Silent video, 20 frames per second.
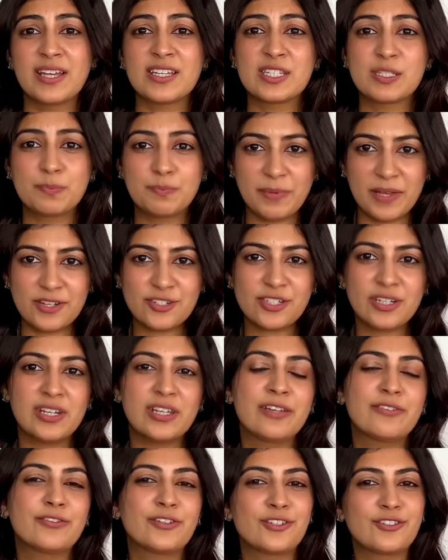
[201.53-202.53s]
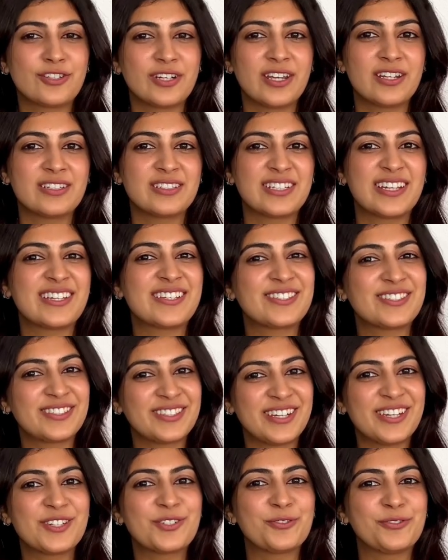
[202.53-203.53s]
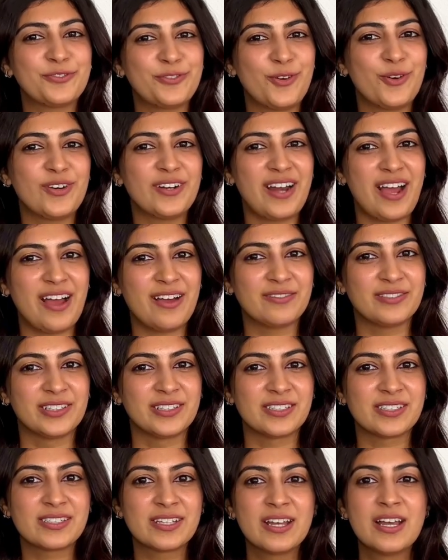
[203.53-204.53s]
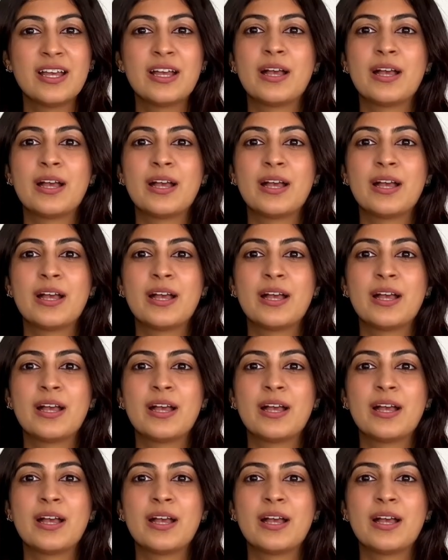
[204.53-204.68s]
especially if your train takes 3 to 4 hours.